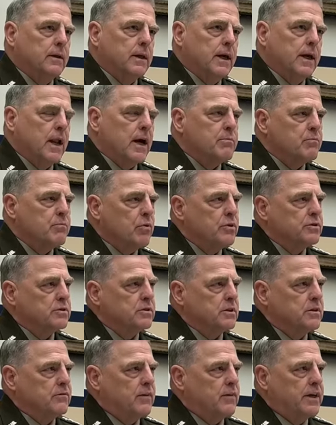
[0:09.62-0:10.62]
And I
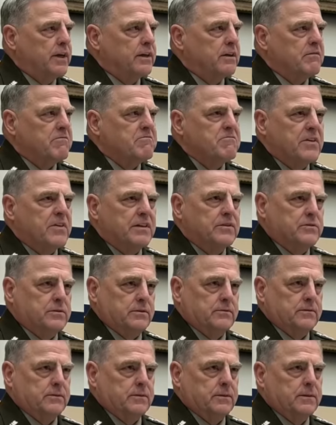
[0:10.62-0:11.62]
personally find it
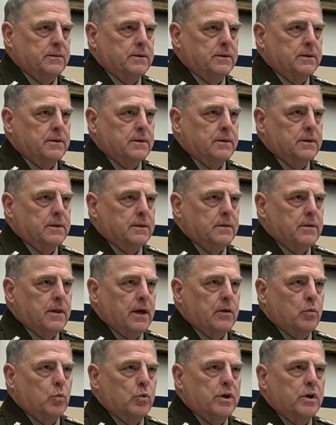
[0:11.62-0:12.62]
offensive
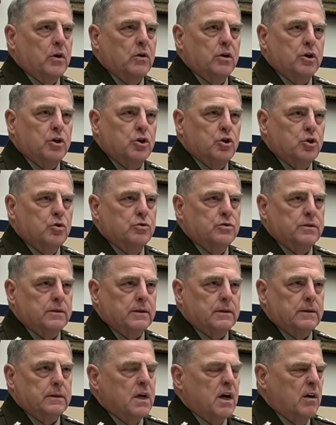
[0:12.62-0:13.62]
that we are
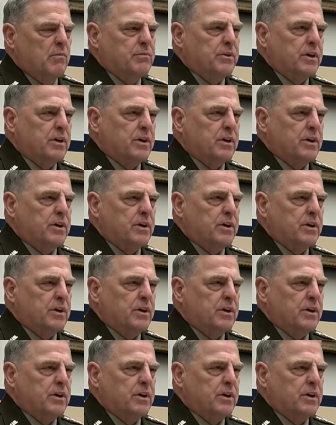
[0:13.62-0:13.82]
accusing of